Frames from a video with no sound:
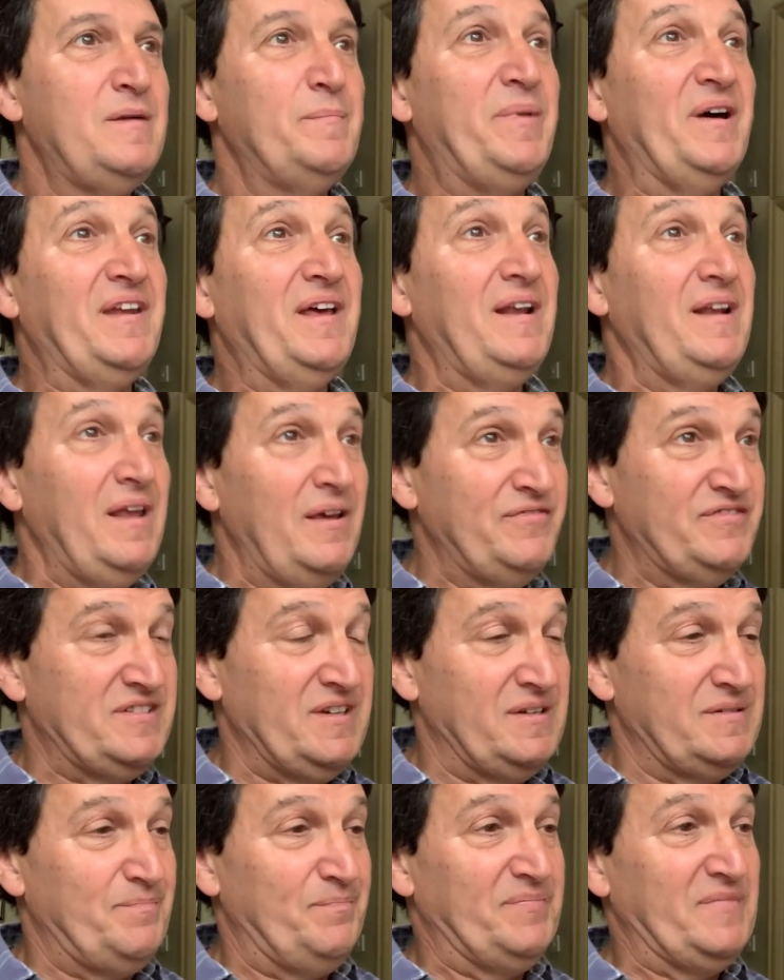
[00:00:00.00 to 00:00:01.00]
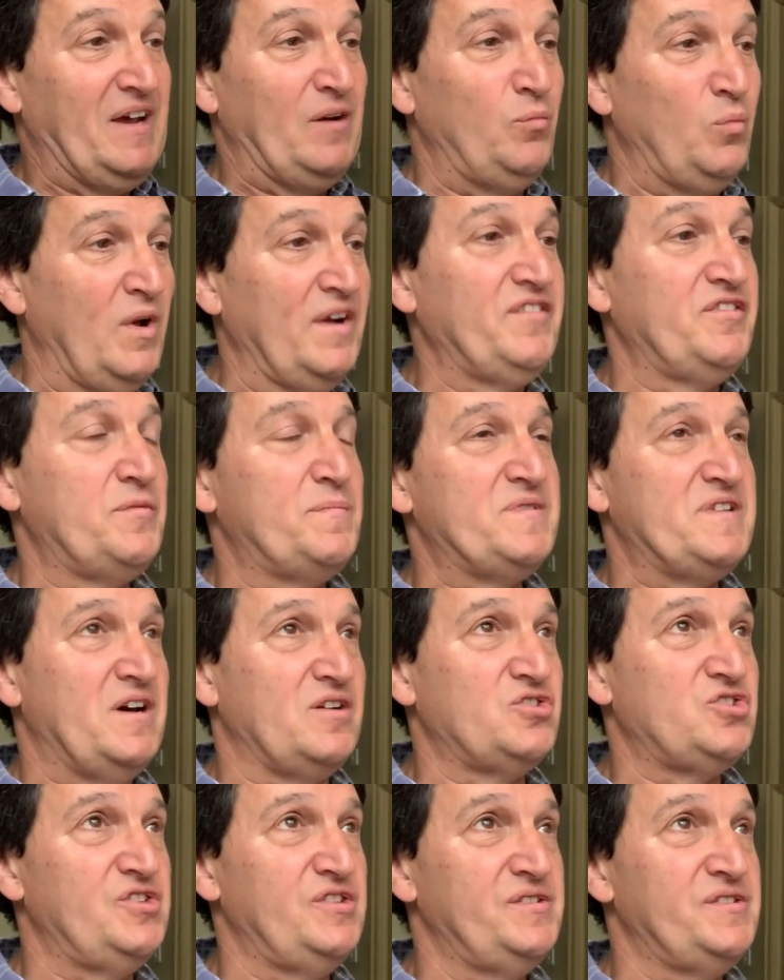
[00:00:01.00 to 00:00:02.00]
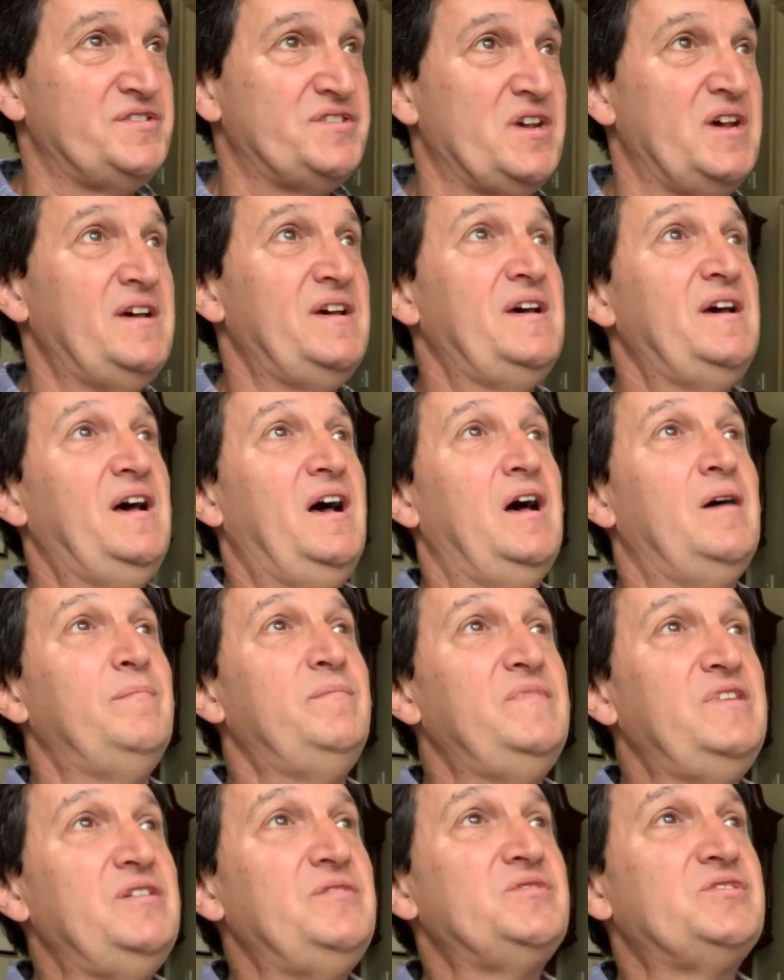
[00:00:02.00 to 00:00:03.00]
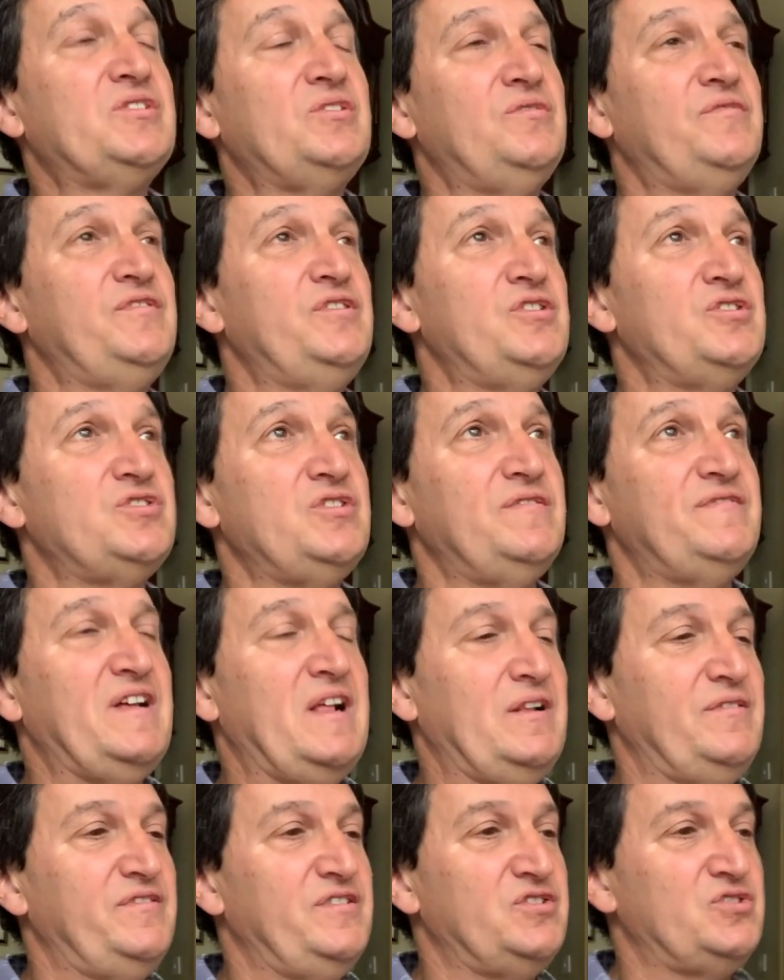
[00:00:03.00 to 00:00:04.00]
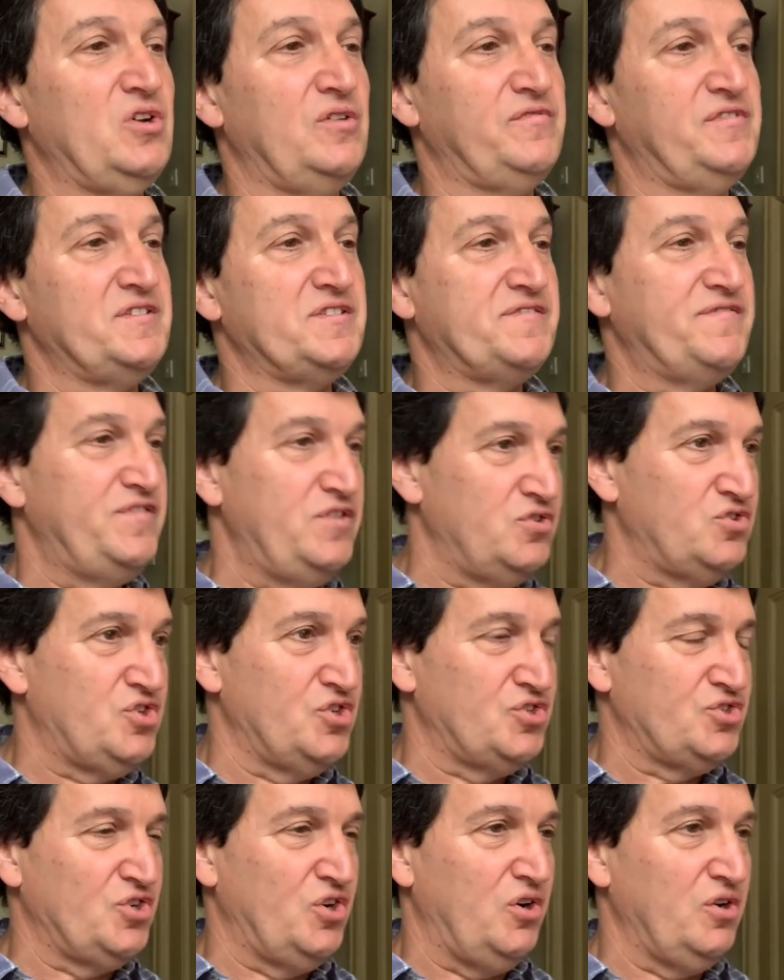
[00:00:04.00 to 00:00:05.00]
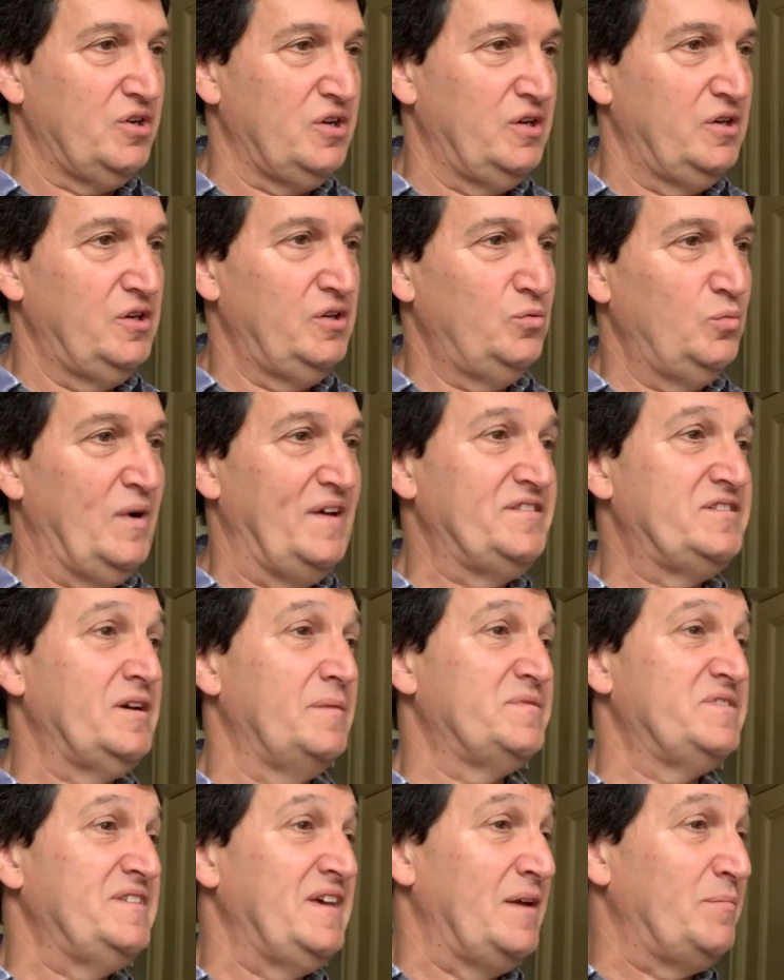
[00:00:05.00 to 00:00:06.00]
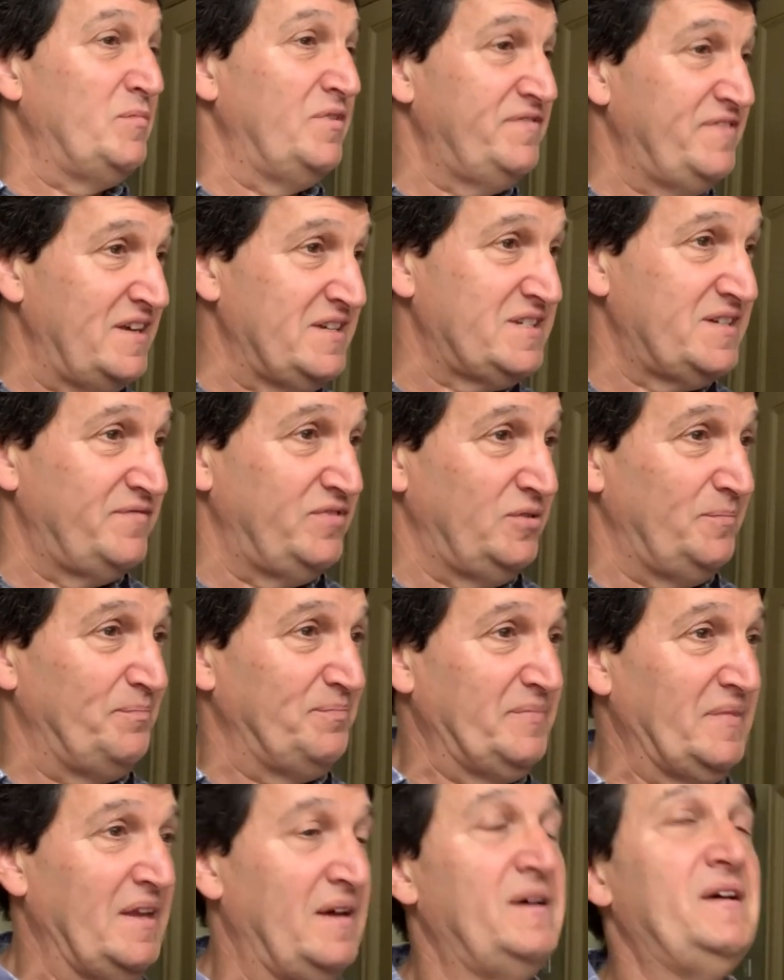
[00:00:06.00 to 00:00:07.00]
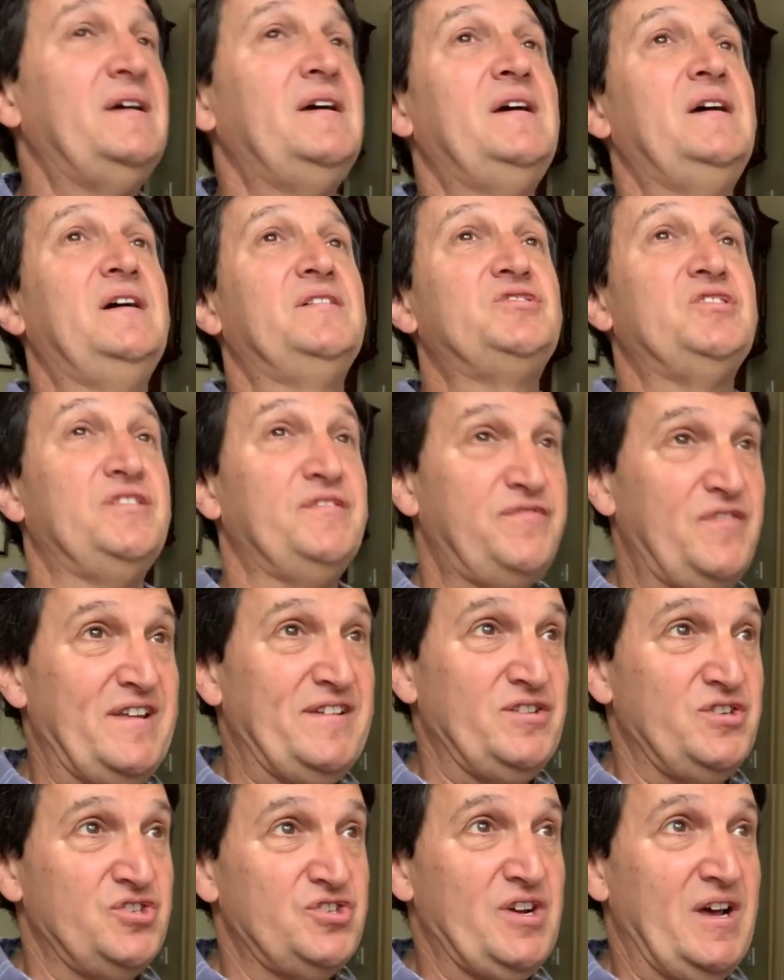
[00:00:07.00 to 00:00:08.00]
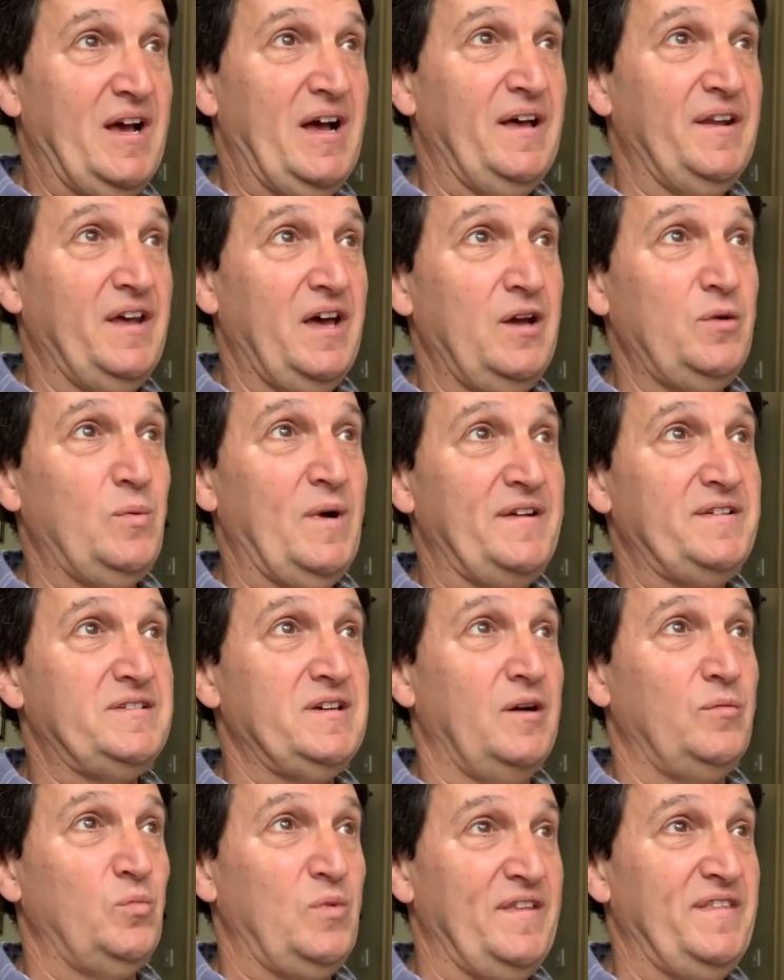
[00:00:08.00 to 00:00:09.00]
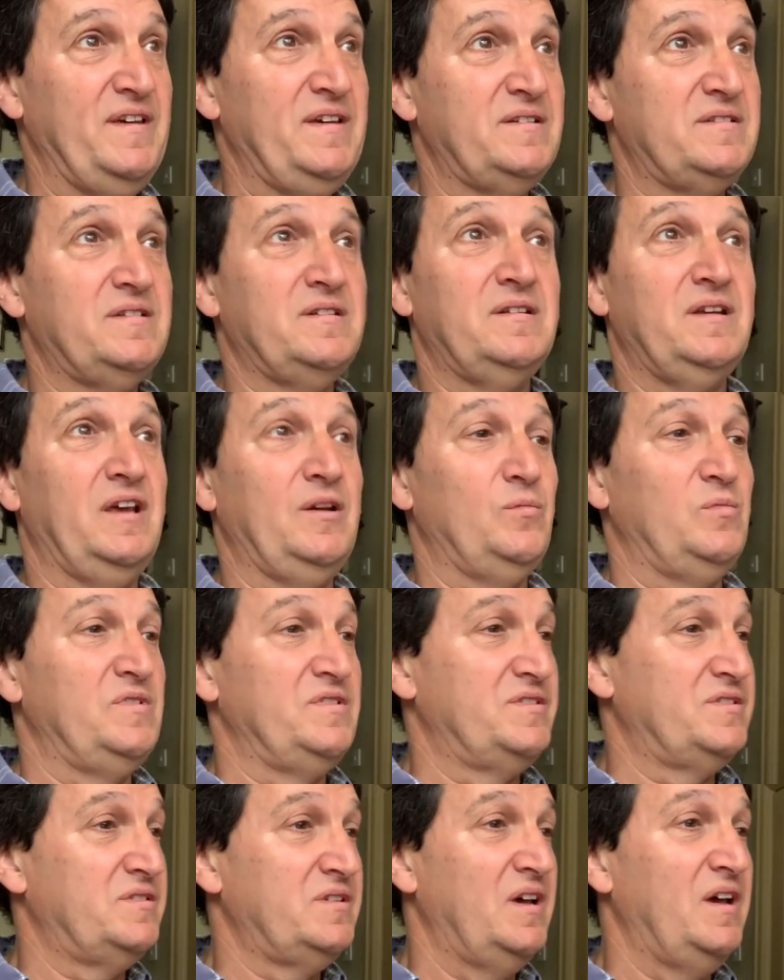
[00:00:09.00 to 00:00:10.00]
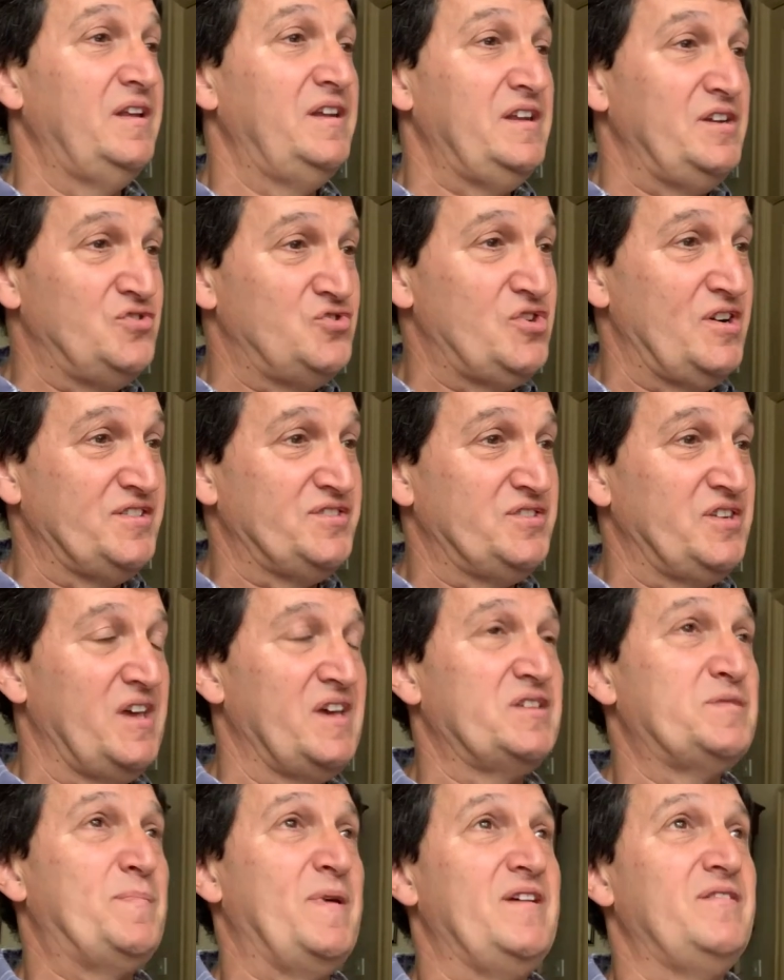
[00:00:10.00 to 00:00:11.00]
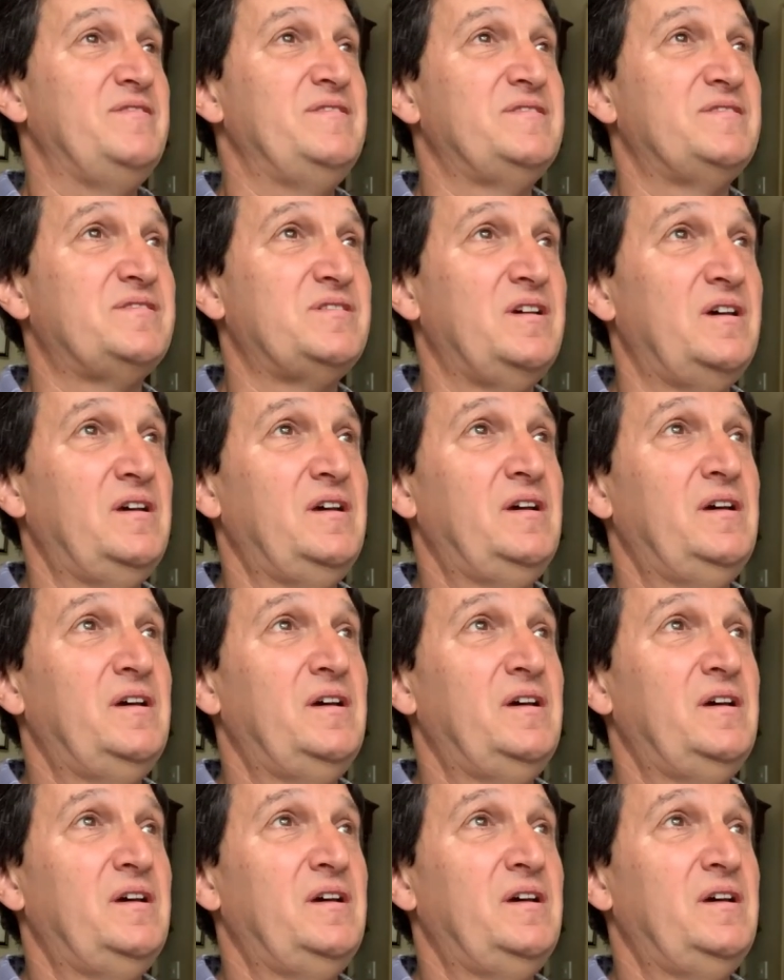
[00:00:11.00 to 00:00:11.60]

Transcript: But I loved it. And one of the productions, a musical version of Alvin Toffler's Future Shock, went up to the Edinburgh Festival, to the Fringe. And I went up with it. It was an interesting experience.